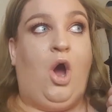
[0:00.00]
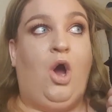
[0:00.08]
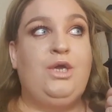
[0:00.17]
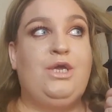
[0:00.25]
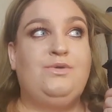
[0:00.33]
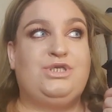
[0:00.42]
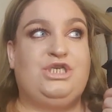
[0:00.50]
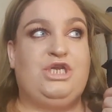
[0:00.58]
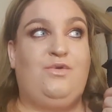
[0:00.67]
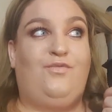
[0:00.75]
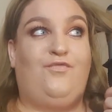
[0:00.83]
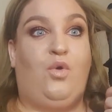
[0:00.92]
I used to
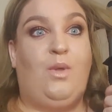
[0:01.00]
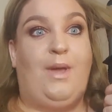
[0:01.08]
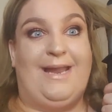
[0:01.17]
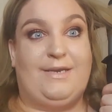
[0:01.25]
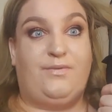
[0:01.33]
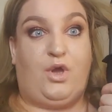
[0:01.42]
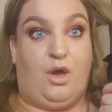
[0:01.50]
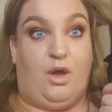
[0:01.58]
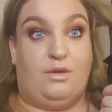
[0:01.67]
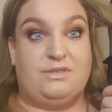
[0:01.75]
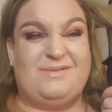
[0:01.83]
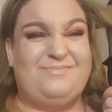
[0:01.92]
do full head of
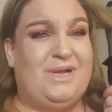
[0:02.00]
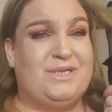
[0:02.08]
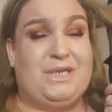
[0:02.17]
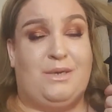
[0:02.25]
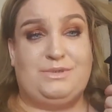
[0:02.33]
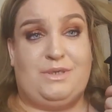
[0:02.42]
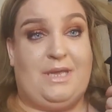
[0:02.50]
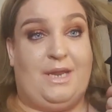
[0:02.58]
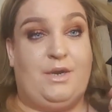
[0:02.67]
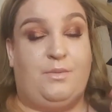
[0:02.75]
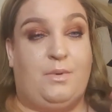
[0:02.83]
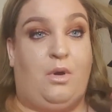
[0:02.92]
curls. I don't do
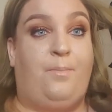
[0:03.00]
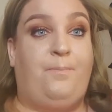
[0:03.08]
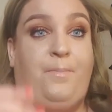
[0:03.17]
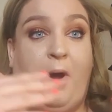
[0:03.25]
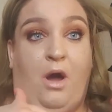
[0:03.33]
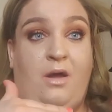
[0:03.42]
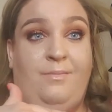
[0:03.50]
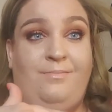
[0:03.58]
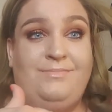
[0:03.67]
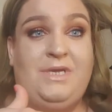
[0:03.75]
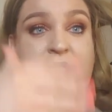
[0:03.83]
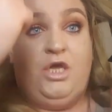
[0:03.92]
that no more.
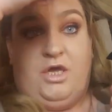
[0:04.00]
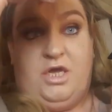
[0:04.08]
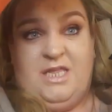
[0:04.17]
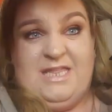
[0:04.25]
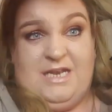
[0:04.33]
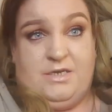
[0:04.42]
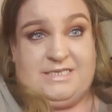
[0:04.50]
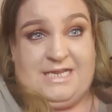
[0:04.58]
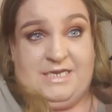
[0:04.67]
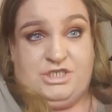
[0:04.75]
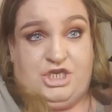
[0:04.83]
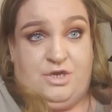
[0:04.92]
Bottom, and then
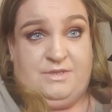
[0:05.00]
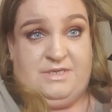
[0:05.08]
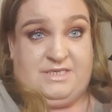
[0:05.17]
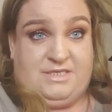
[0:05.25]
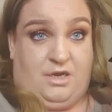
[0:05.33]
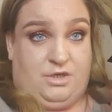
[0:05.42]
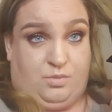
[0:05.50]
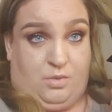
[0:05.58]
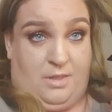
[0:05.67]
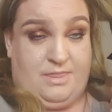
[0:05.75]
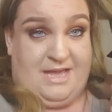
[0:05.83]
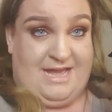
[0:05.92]
say two this side,
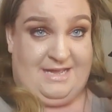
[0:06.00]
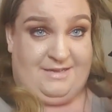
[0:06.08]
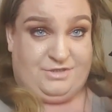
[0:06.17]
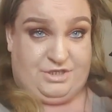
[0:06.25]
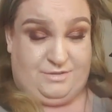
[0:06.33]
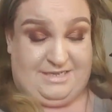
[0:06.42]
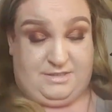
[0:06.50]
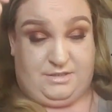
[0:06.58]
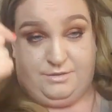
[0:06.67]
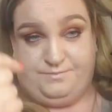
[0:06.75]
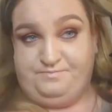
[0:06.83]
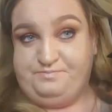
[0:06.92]
one there, two that
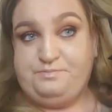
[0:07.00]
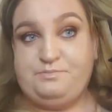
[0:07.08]
side.